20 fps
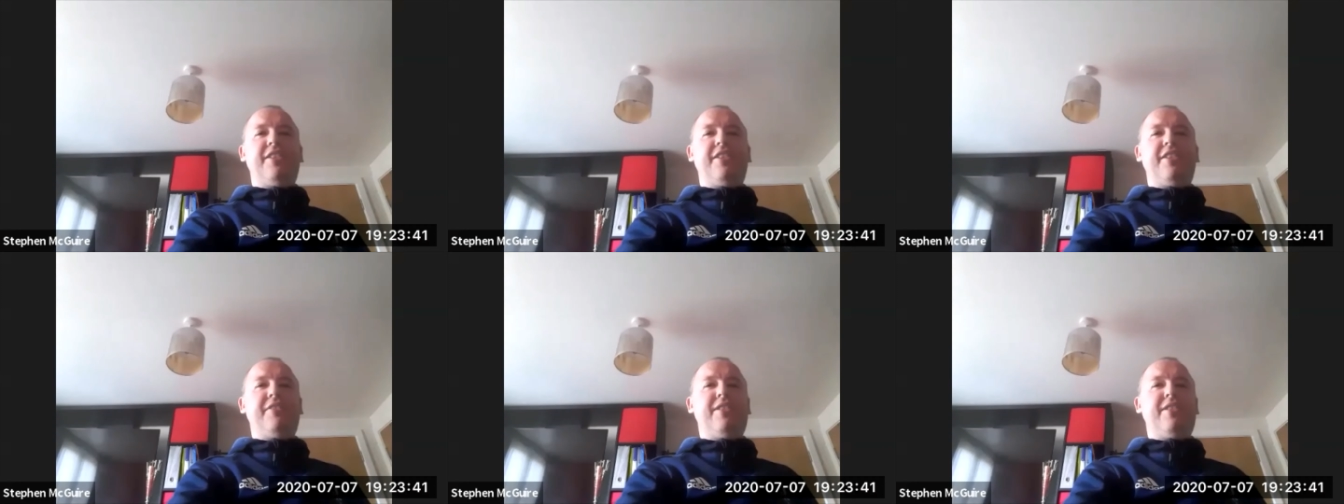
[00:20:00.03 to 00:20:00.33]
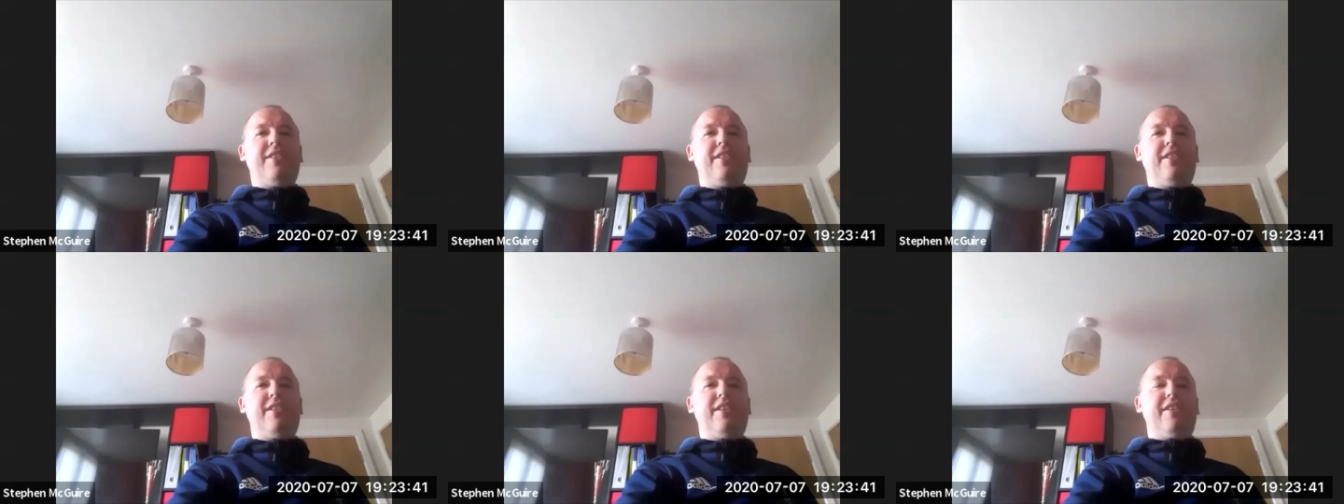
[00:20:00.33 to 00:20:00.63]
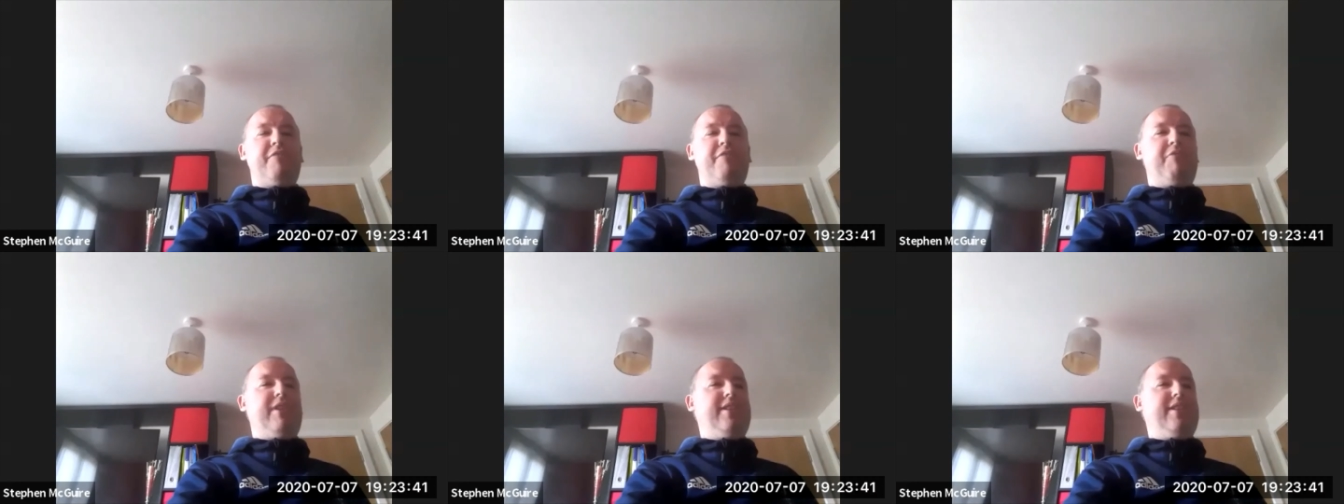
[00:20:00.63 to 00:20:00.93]
and
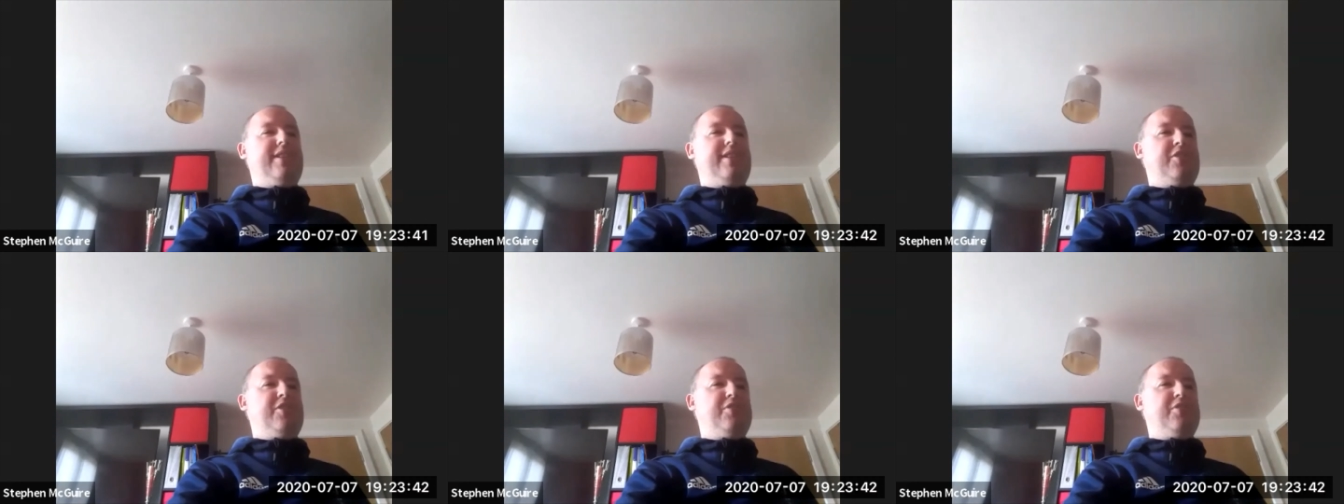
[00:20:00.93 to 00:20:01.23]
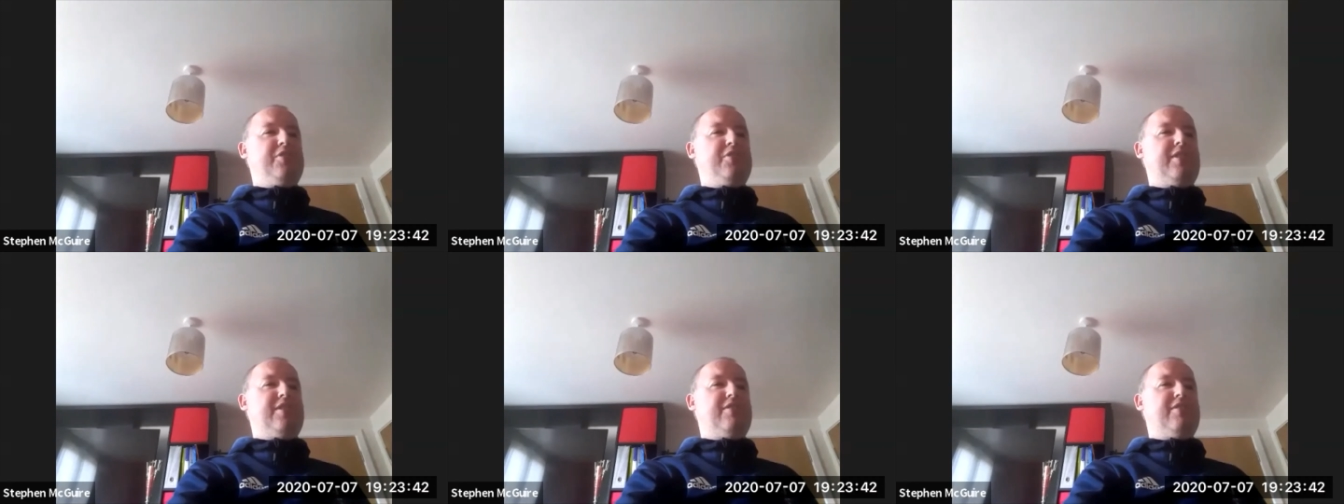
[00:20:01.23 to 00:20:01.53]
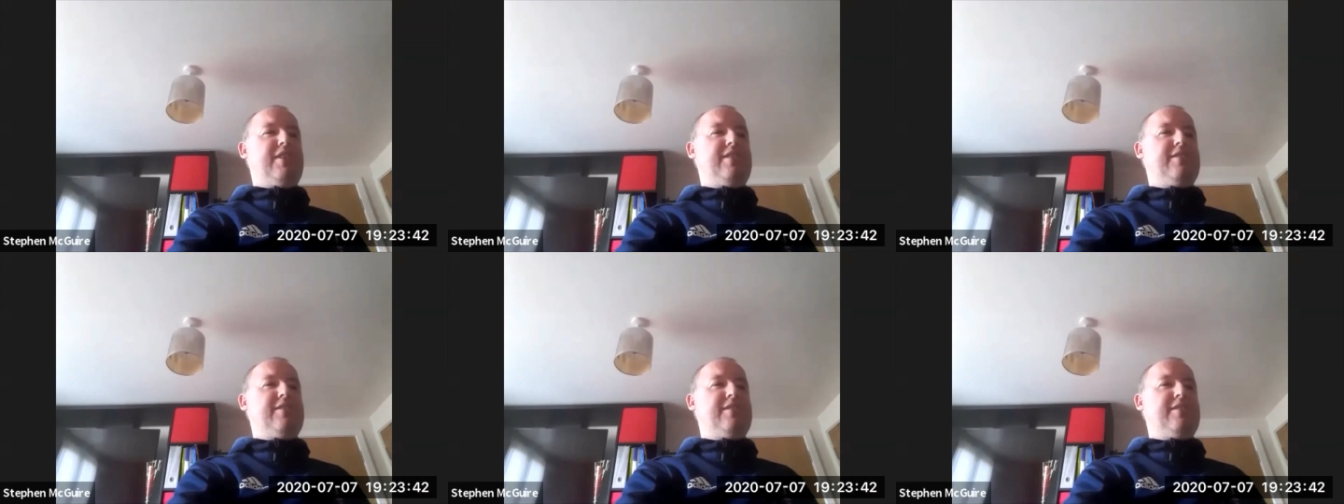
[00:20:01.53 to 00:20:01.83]
really enjoyed
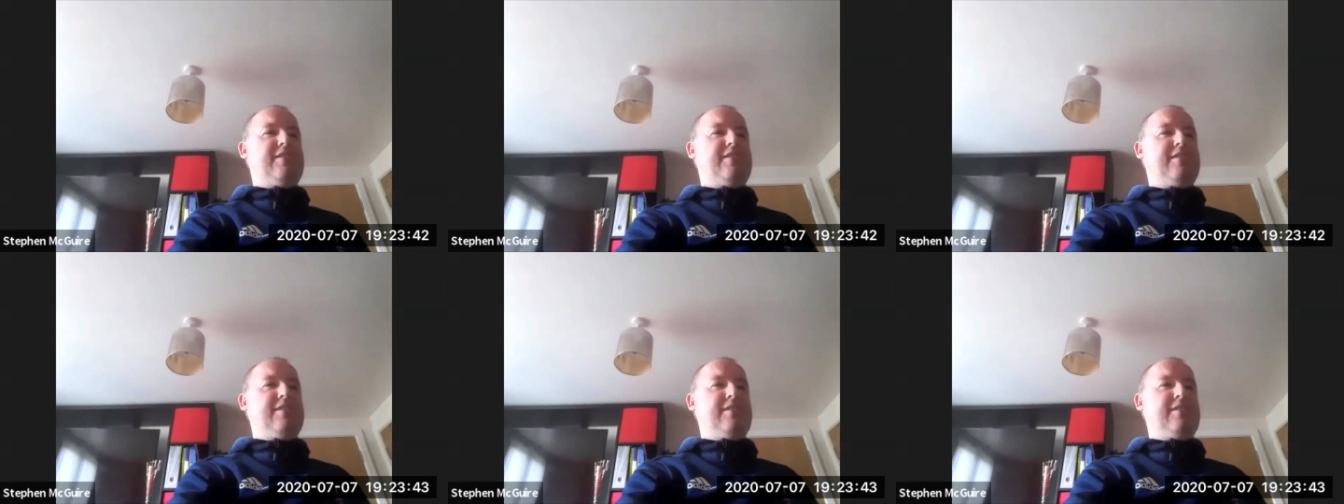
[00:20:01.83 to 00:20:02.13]
trying to